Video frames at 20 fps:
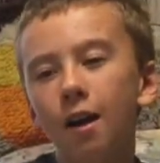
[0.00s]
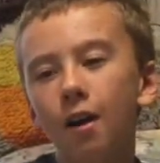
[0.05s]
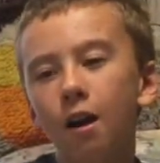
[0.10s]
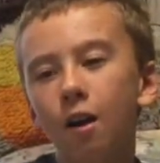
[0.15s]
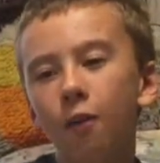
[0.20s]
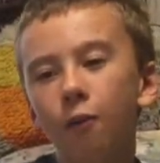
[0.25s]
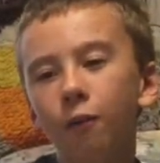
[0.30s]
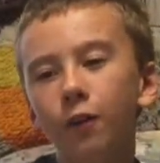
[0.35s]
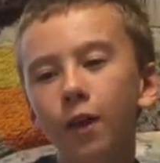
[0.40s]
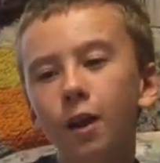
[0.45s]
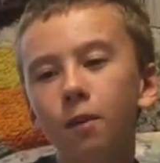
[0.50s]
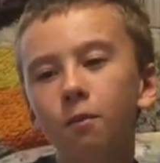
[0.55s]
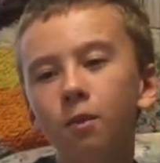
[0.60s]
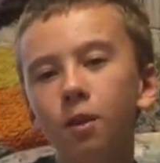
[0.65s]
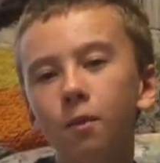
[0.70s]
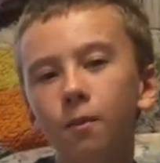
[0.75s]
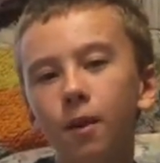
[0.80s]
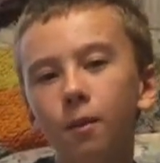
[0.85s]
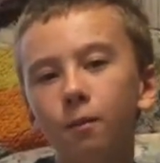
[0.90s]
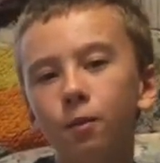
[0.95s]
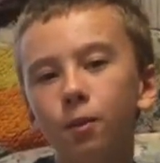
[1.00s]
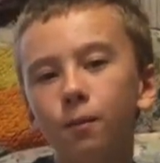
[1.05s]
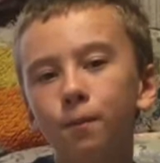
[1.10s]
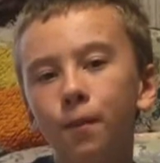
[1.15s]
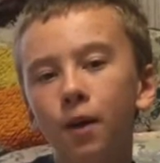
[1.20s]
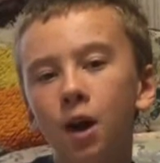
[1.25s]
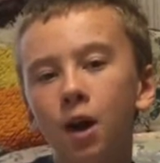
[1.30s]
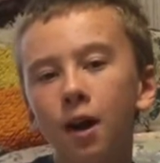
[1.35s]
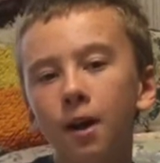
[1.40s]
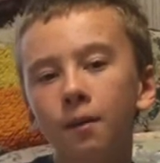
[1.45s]
a family member
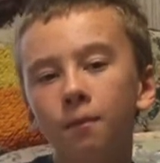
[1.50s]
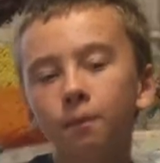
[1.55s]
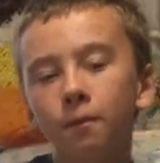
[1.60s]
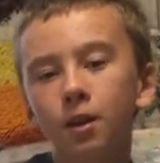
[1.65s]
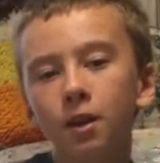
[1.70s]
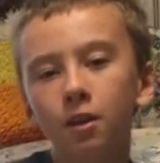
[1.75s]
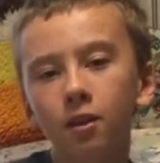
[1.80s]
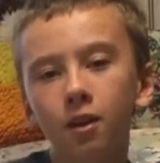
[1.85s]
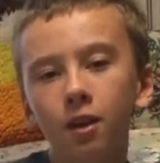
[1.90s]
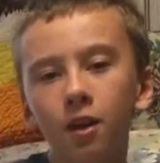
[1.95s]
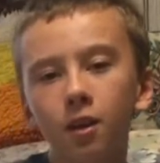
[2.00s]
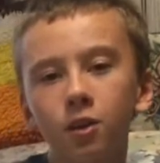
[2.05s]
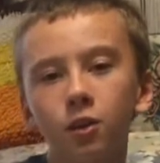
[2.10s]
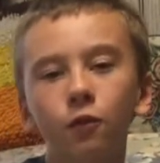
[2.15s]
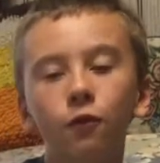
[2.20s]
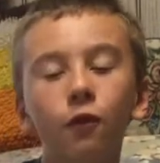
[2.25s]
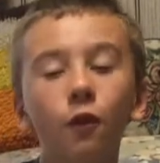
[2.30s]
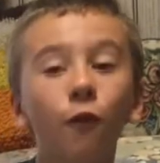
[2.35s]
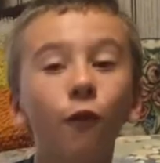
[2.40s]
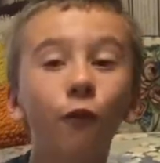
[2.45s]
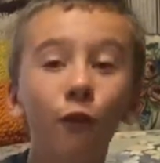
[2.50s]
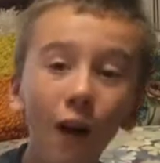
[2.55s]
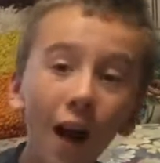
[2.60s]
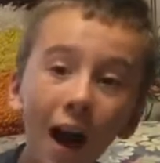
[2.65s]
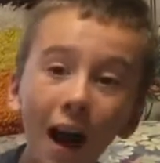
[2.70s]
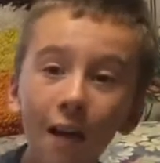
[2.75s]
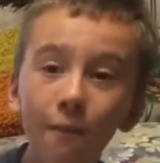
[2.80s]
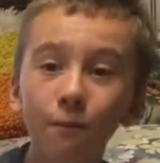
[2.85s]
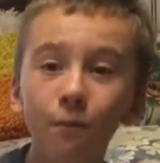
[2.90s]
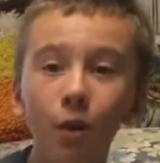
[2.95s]
bought me this for
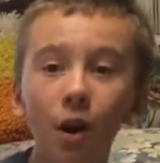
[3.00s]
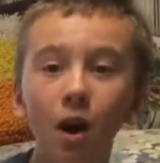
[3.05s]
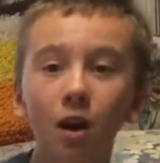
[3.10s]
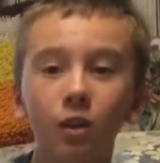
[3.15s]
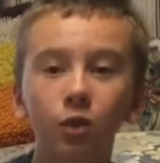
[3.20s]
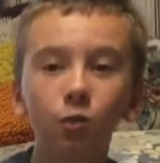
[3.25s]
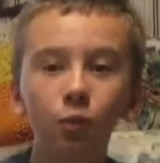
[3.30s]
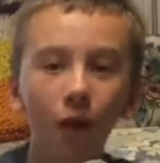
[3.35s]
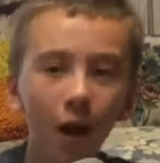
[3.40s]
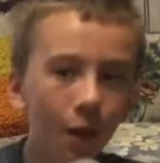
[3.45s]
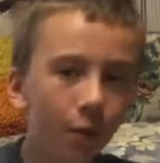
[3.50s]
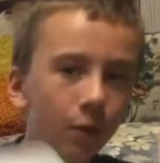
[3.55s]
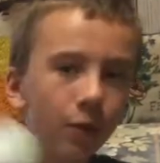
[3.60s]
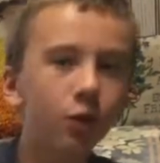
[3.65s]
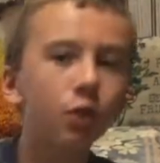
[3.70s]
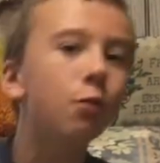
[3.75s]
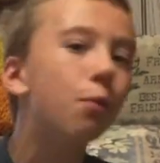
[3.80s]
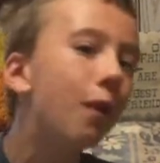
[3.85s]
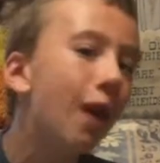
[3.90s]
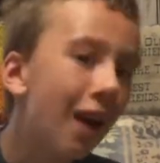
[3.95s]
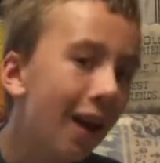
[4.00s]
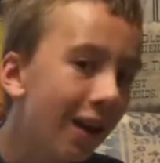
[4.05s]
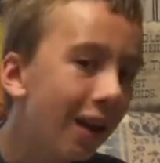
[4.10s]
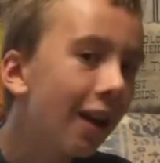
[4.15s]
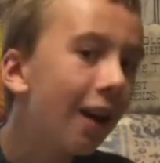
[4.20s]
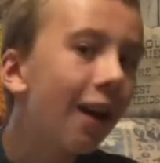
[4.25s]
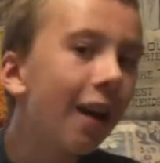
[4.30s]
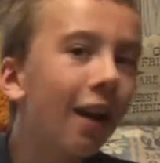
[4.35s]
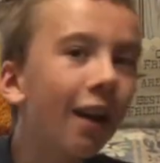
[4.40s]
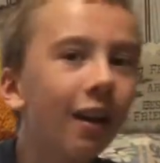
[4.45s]
$5. Why would you pay
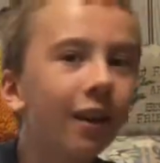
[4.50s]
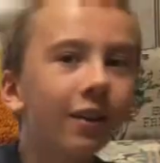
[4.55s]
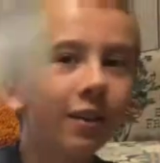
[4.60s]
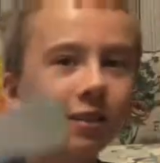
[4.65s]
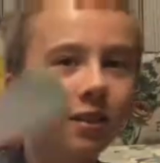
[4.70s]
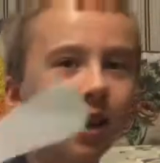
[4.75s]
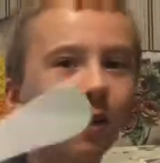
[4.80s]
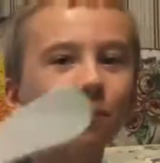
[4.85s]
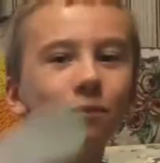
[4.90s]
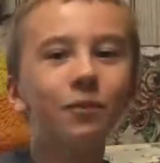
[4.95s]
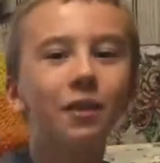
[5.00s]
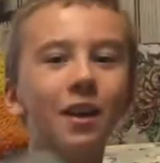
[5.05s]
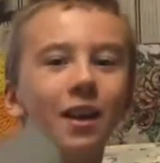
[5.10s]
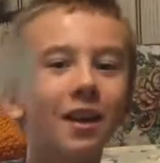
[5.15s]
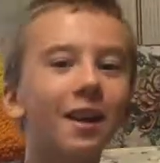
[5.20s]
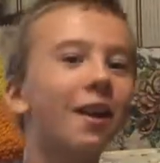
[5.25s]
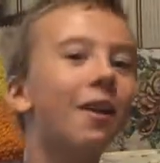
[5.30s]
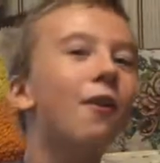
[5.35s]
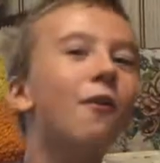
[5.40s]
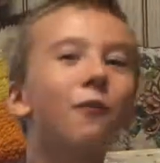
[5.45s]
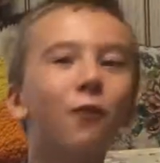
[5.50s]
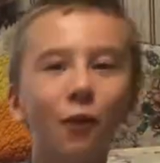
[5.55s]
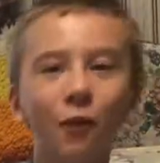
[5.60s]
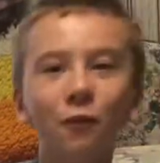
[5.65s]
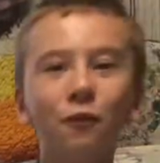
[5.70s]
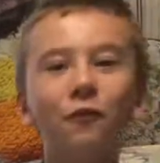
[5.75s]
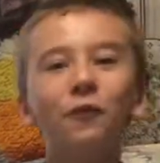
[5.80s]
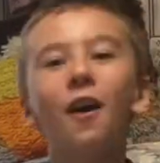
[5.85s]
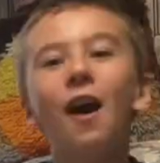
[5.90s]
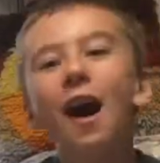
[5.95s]
something for
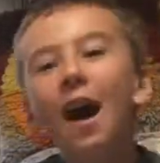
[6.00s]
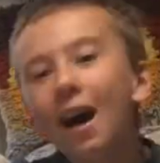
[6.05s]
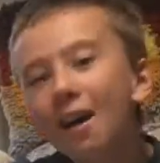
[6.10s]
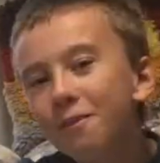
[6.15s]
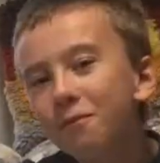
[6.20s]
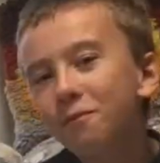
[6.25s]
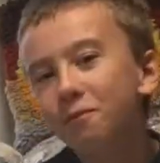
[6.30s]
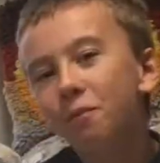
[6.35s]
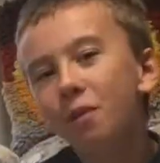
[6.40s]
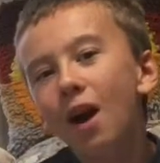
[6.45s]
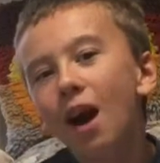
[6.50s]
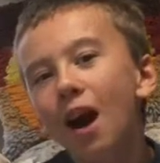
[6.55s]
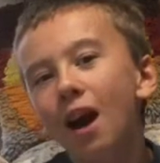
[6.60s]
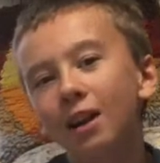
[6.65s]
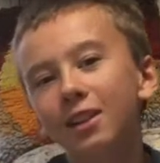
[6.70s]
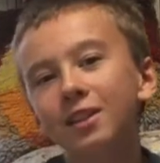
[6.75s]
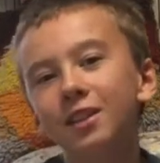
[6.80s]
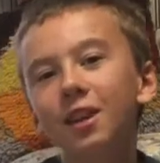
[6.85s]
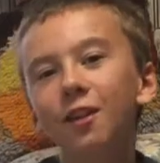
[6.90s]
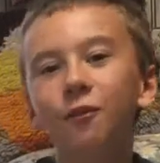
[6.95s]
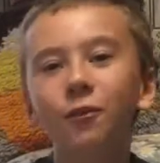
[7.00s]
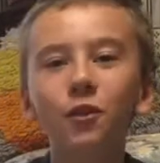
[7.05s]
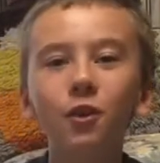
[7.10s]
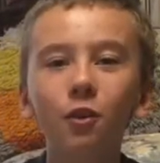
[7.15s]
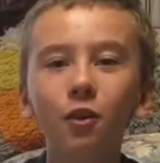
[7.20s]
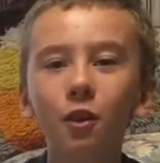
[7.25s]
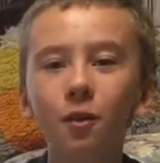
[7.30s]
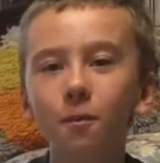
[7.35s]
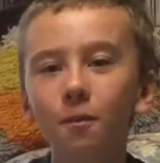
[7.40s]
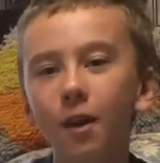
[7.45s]
$5 if
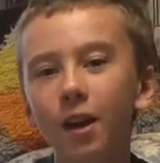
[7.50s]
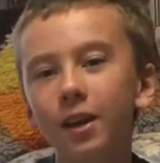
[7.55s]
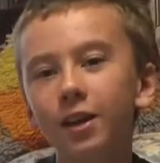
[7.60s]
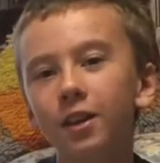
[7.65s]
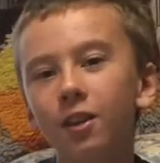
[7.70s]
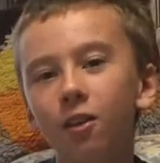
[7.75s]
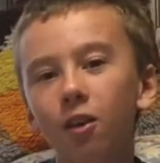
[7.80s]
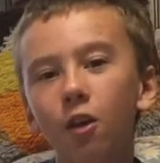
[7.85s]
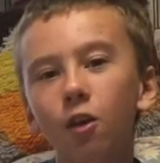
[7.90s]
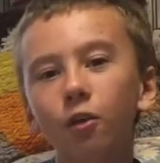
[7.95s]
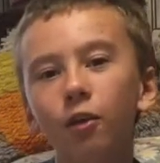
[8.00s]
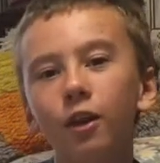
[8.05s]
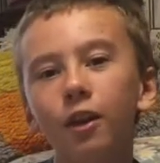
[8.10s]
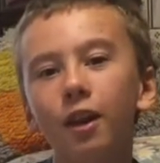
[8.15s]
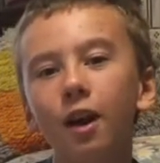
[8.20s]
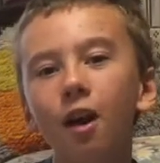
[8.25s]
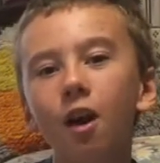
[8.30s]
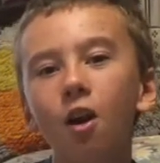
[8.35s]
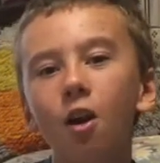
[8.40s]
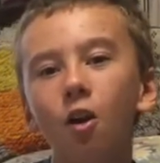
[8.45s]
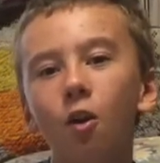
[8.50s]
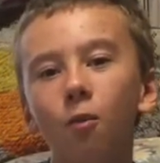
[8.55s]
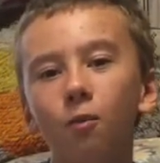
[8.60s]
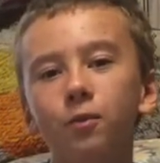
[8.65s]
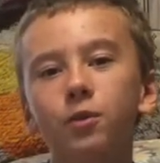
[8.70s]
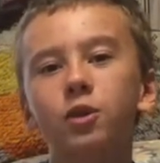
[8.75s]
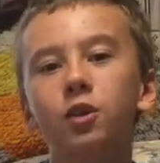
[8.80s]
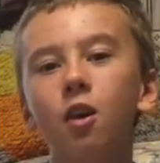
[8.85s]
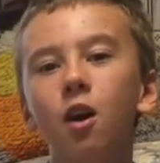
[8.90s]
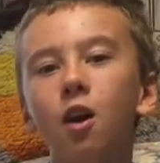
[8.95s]
you can make your own at home?
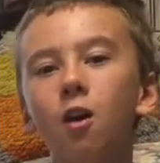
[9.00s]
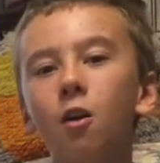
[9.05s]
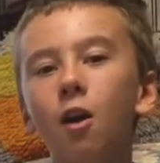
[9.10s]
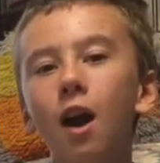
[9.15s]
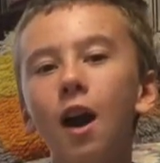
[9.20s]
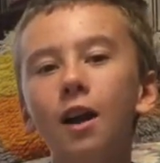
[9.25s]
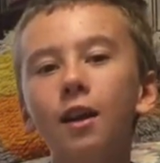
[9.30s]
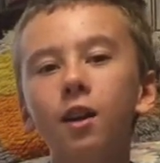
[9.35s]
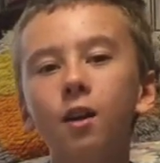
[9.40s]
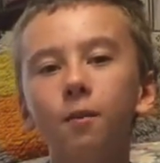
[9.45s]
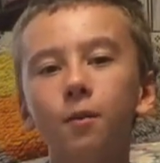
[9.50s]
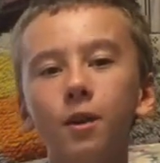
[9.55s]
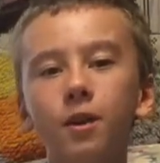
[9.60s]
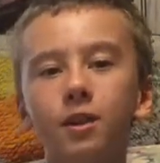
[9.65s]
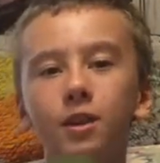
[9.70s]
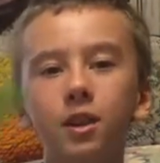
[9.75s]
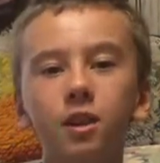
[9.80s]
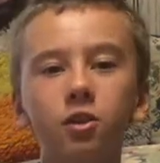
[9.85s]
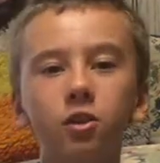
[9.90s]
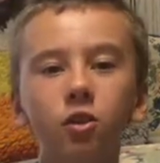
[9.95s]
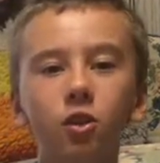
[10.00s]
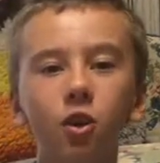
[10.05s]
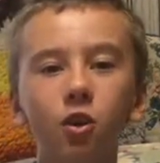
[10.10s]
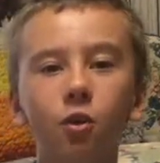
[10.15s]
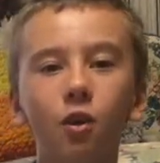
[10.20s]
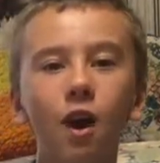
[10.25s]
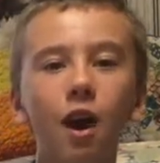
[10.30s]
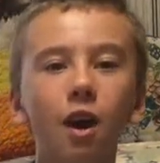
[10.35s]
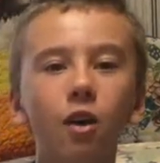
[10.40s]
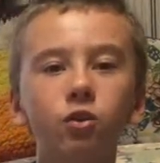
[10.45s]
So I'm going to be teaching
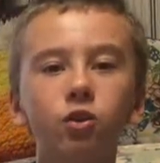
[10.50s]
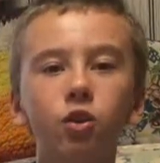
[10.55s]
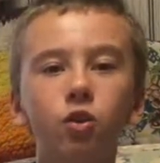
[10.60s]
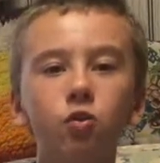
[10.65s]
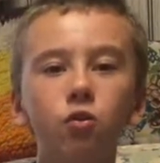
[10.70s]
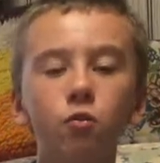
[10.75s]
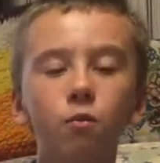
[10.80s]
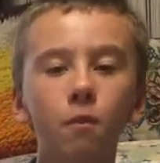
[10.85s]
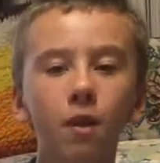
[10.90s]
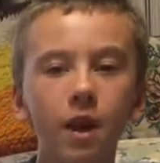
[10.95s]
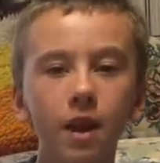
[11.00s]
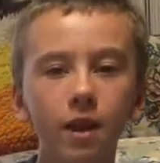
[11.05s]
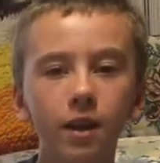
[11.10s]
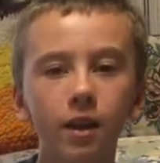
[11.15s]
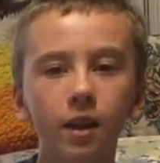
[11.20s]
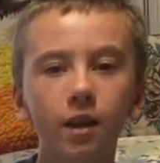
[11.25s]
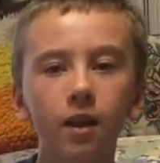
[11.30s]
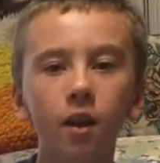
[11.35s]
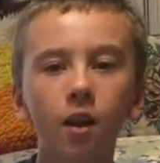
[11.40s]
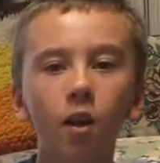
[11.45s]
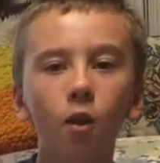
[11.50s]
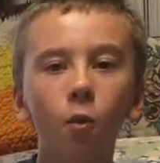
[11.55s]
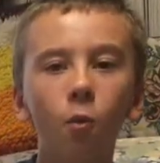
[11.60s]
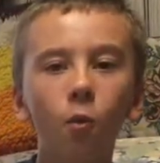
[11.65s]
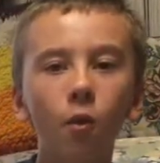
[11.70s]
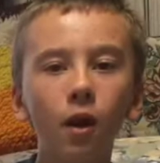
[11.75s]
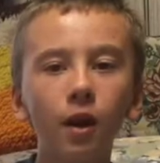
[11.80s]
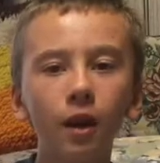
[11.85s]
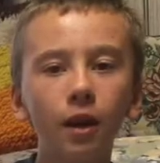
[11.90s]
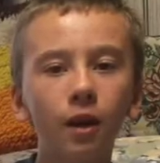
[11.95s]
you how to make
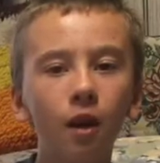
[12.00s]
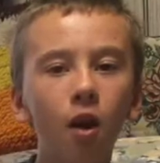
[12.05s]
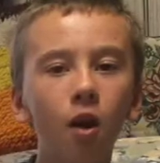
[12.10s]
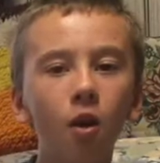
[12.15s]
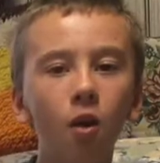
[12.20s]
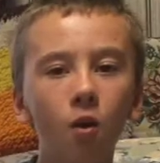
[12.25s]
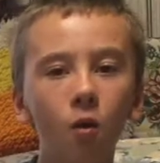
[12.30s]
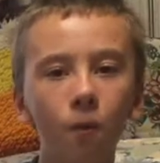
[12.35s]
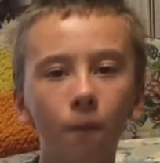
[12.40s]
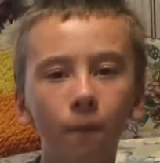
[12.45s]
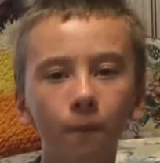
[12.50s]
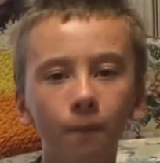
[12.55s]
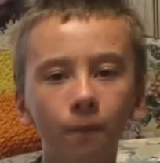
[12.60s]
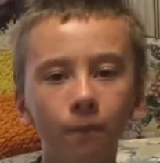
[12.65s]
one at home.